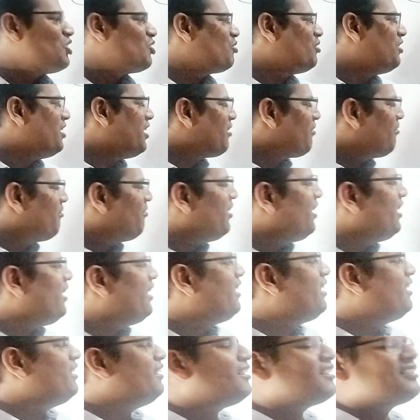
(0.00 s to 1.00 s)
So here
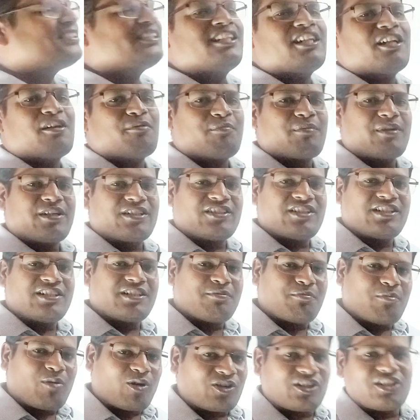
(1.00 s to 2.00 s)
V doesn't
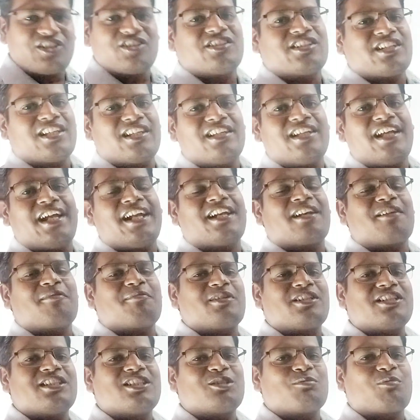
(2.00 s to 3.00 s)
represent potential, it
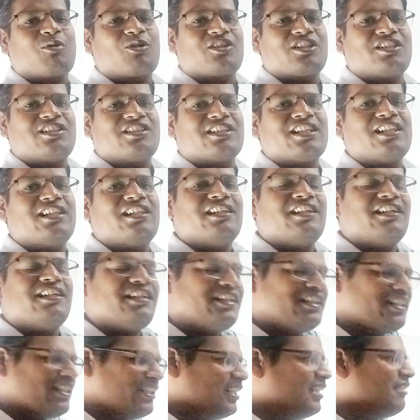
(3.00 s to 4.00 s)
represents potential
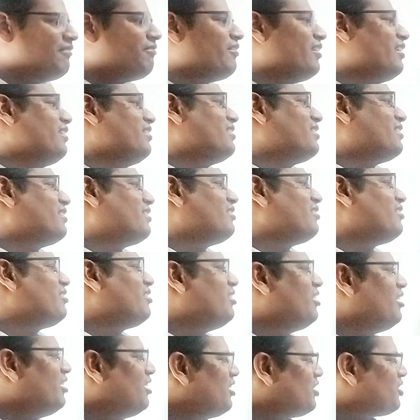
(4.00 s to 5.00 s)
difference.
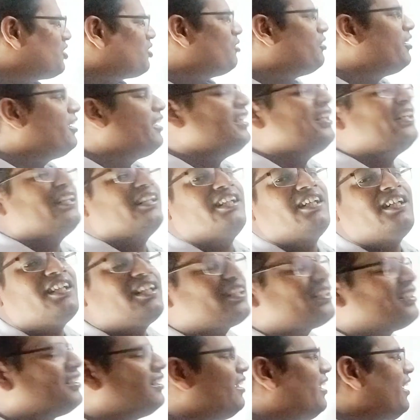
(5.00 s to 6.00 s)
So
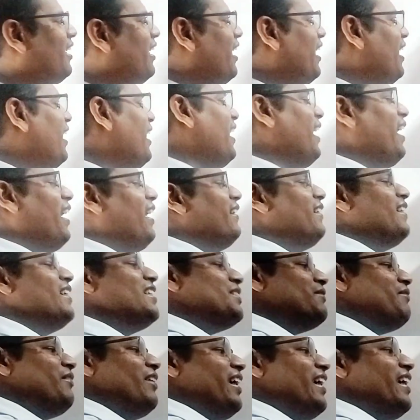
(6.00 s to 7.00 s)
here
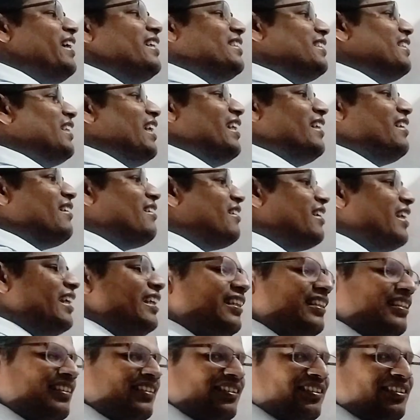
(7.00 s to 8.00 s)
this V is neither
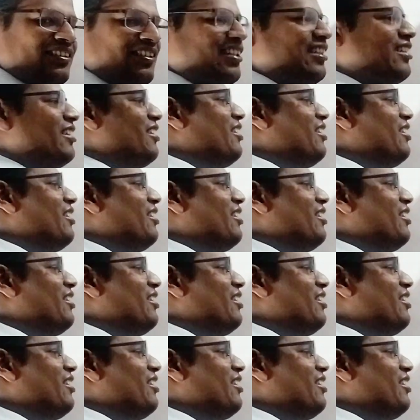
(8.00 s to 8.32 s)
10